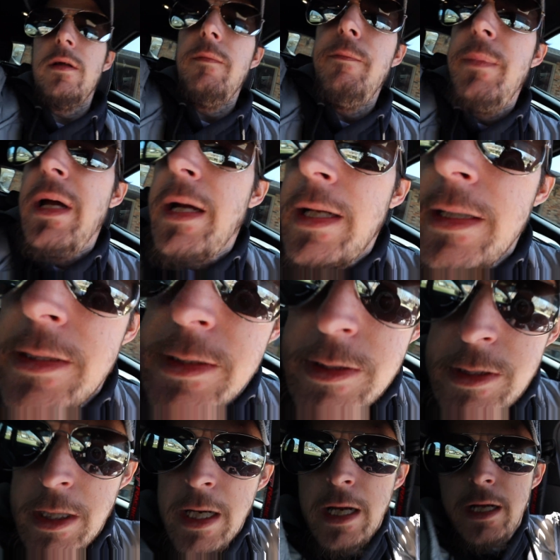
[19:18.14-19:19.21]
the
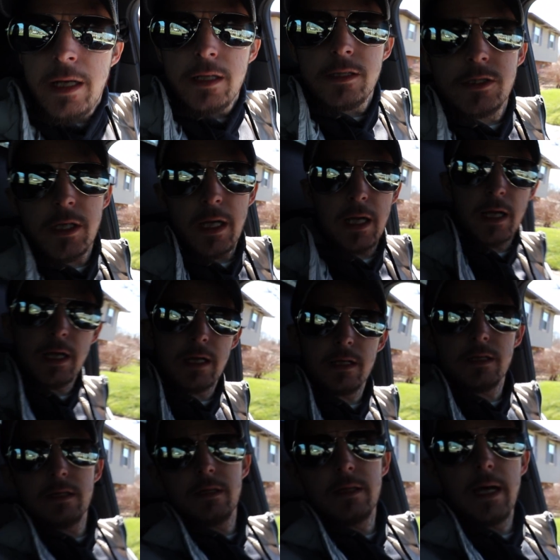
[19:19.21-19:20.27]
biggest change,
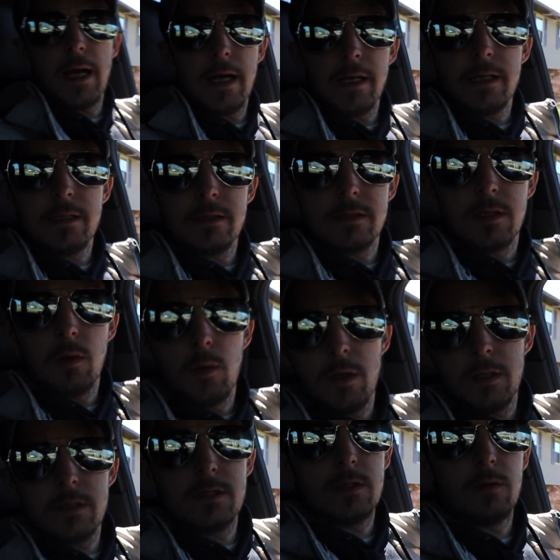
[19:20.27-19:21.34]
and that is
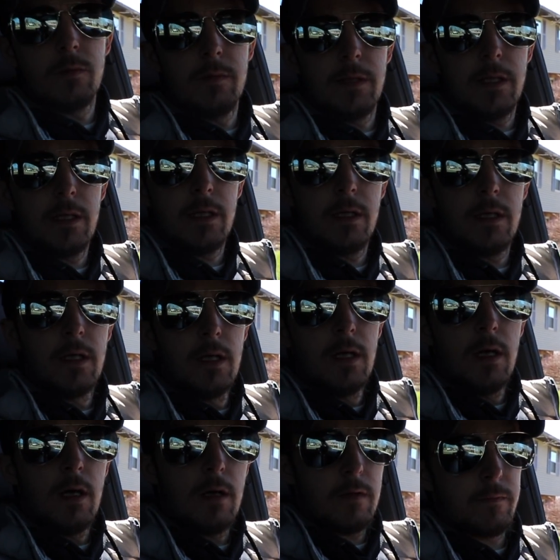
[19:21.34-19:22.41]
going to be,
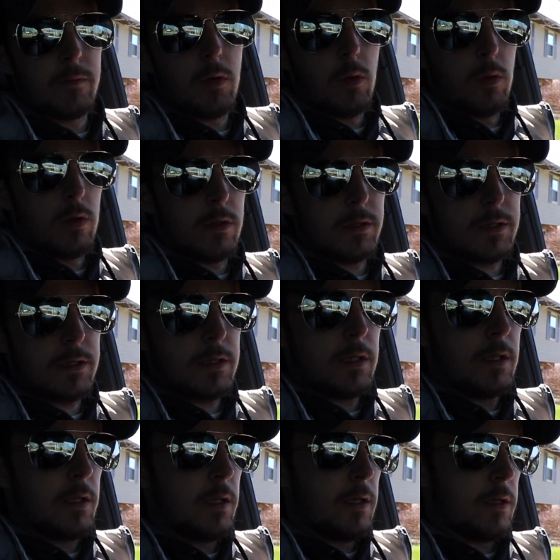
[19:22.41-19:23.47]
of course,
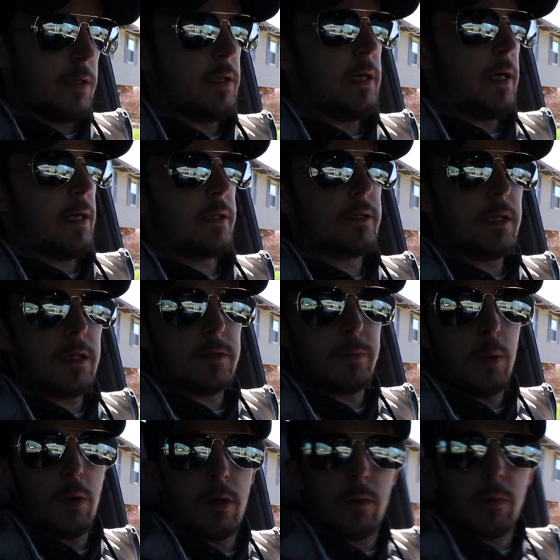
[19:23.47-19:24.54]
the Acsess port,